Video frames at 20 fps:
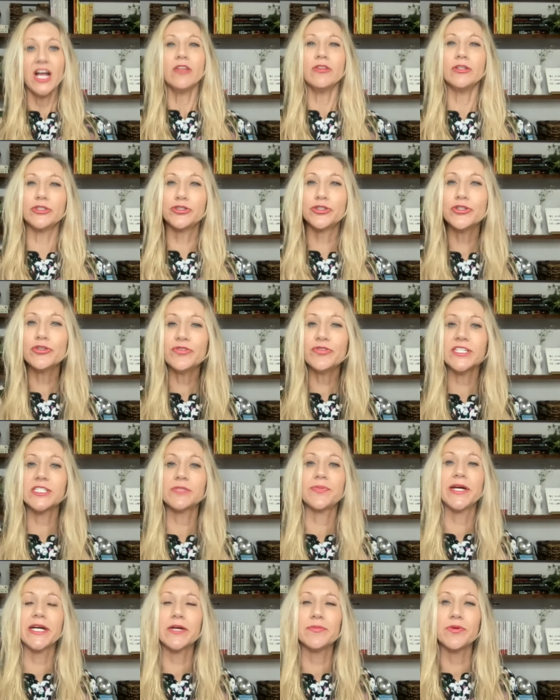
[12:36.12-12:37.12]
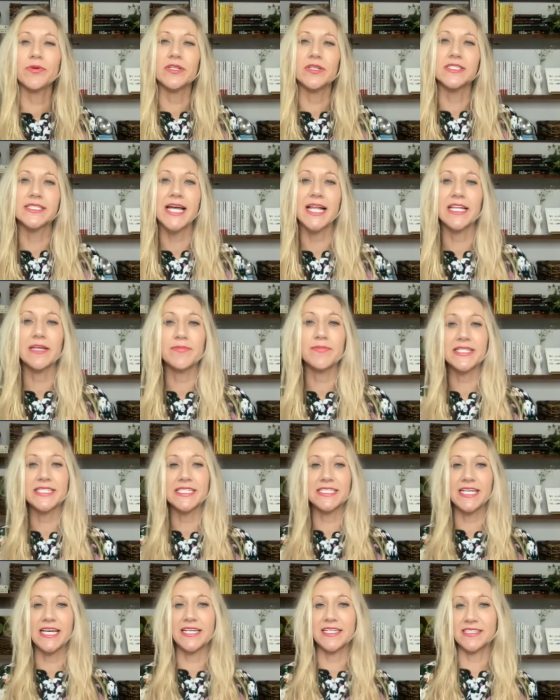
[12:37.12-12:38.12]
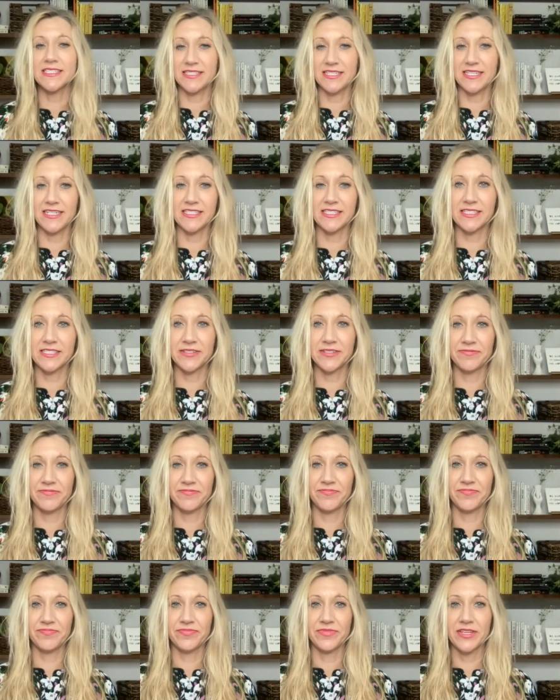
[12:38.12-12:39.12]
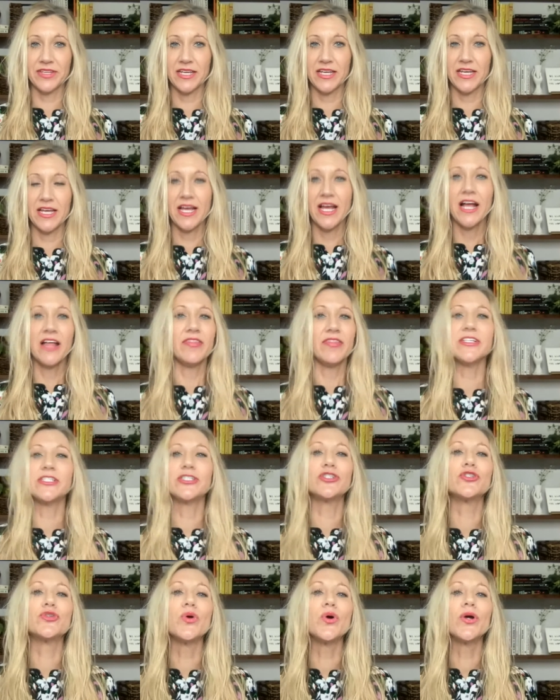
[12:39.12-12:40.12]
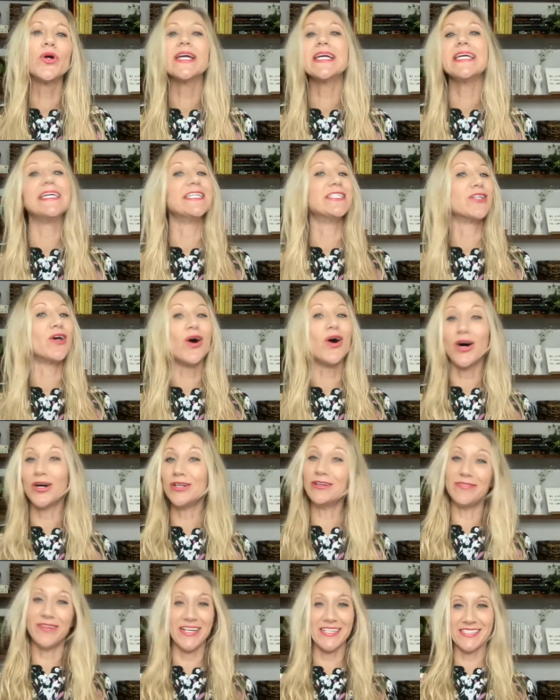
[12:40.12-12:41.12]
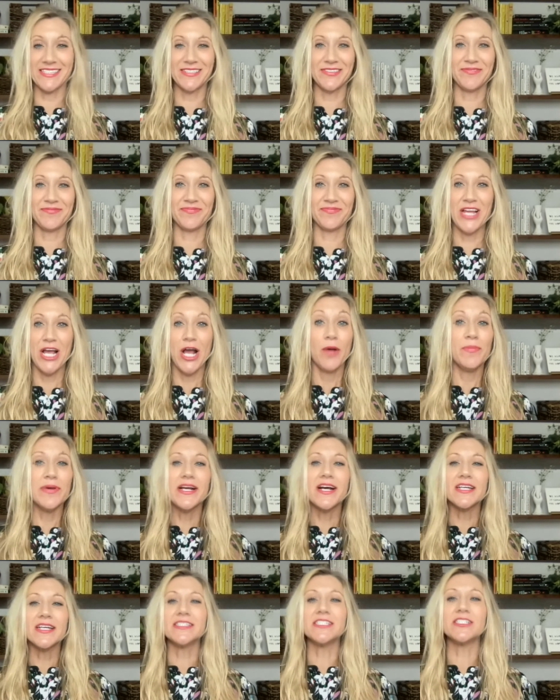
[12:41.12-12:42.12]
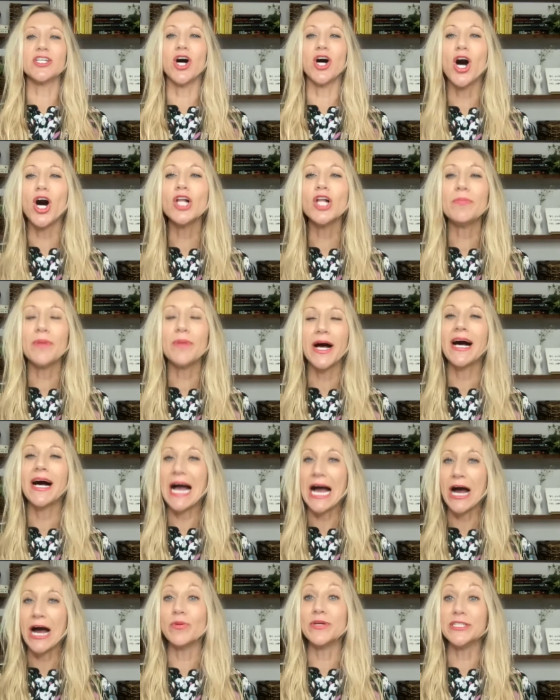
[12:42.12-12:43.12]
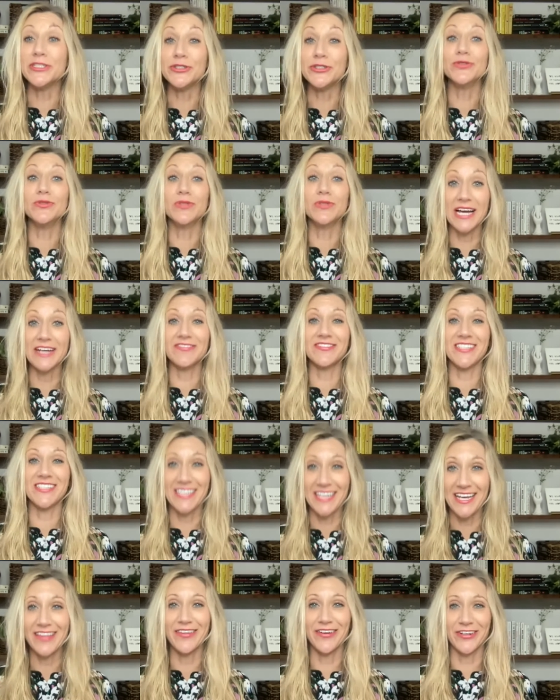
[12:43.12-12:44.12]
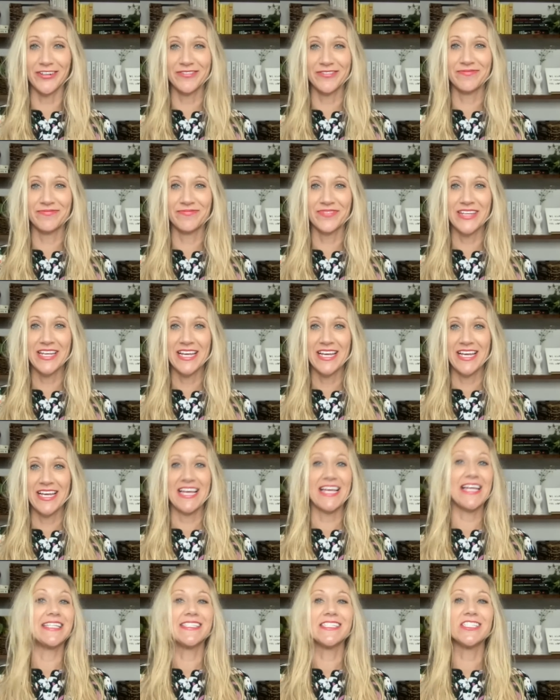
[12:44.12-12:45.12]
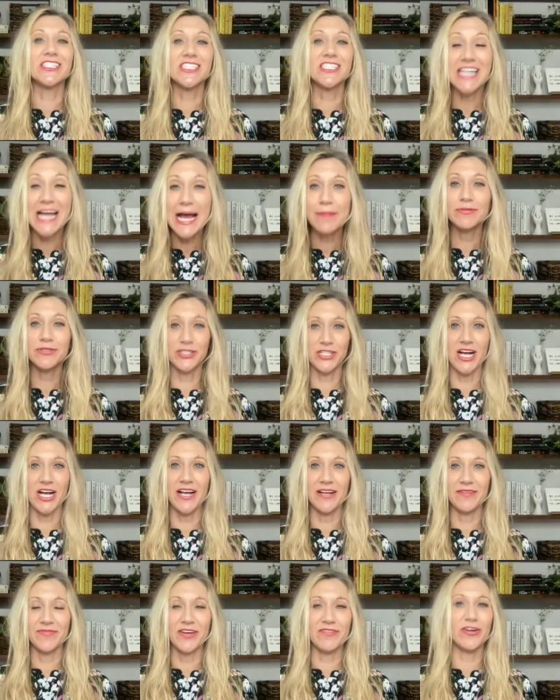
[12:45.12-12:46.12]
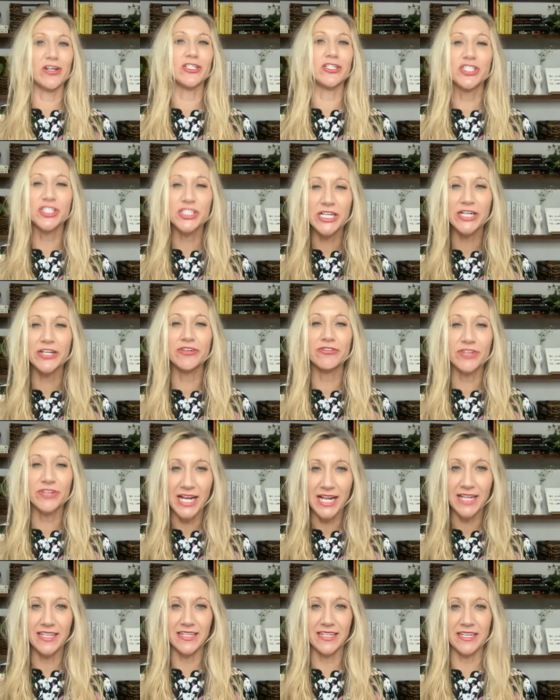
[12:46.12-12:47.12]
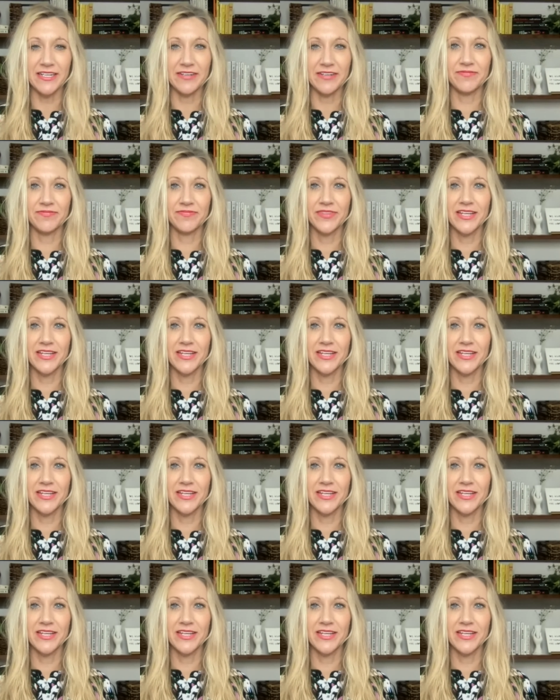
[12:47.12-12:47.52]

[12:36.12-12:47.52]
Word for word: The truth this parable is telling me today is this. This story is all of us because it's all about how we do life together. It's a snapshot of our shared reality.